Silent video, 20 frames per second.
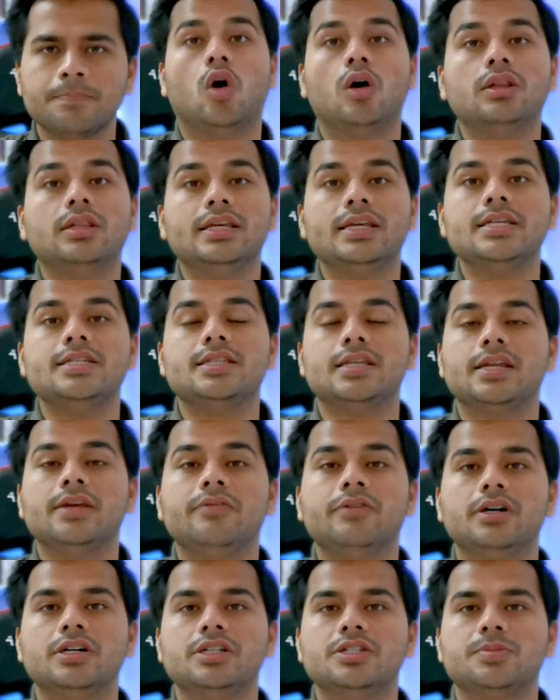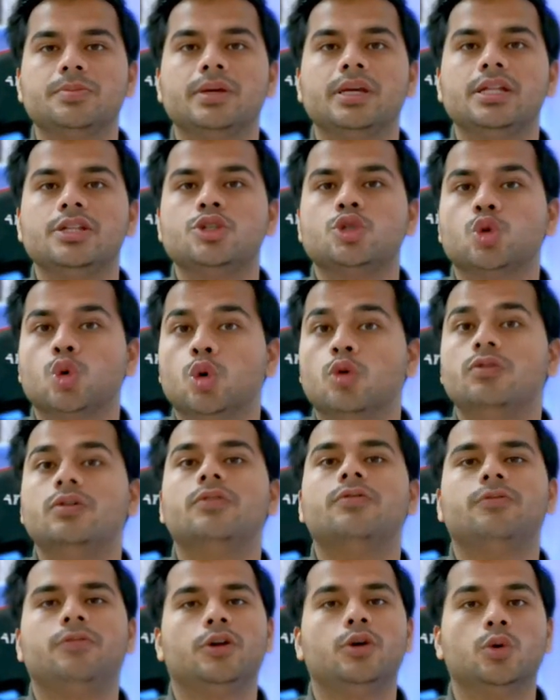All these three words means
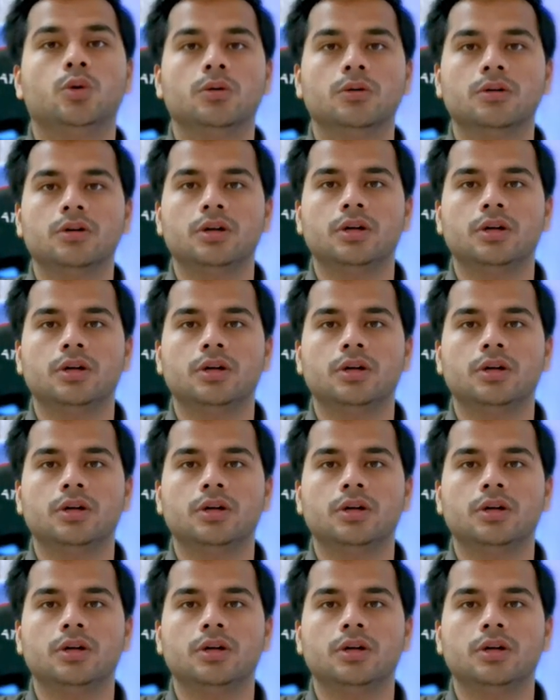overflow.